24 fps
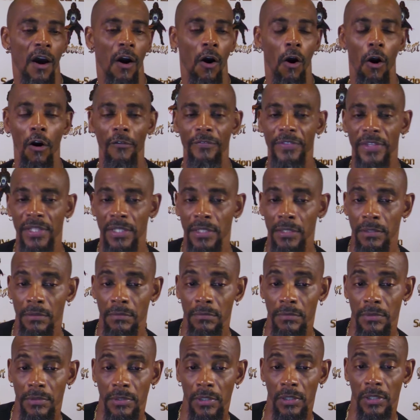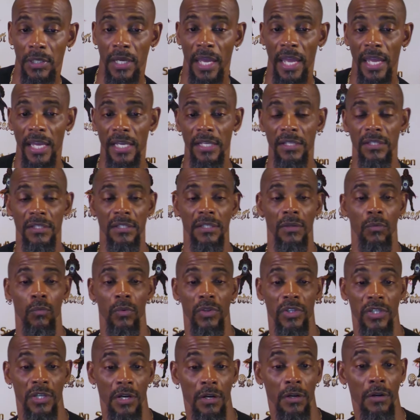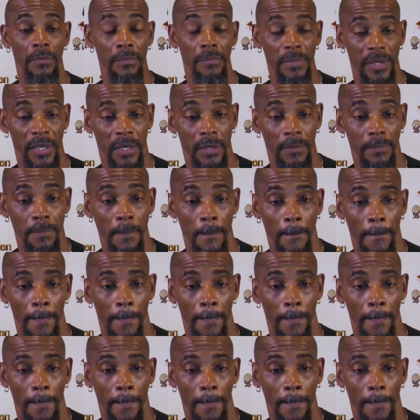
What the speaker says: often the case with younger men,